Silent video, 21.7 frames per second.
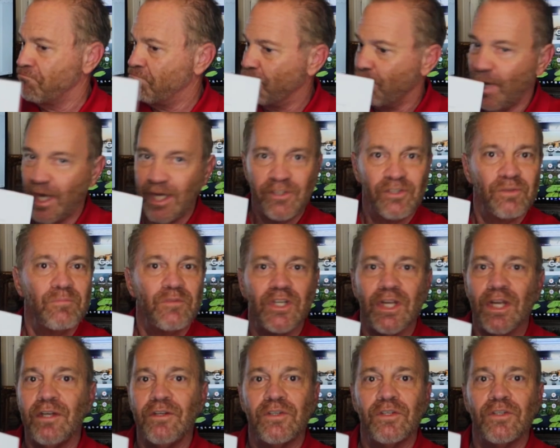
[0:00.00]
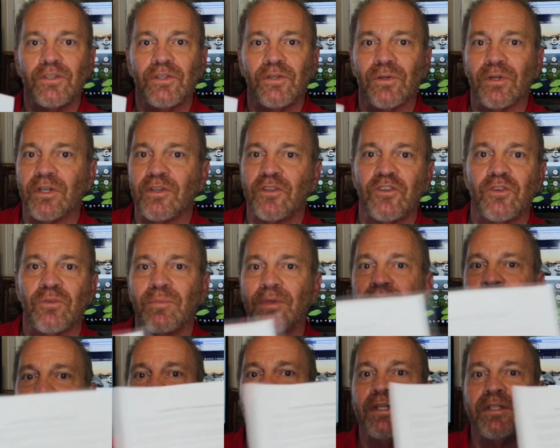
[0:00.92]
Made some changes to it,
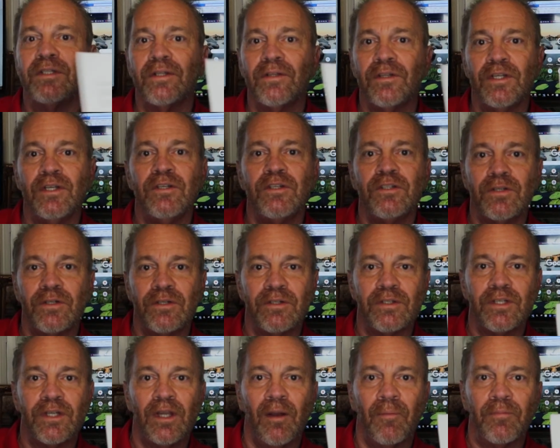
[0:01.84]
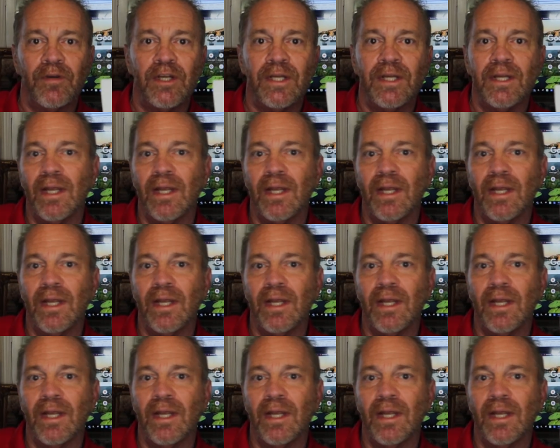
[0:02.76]
submitted it to the insurance company.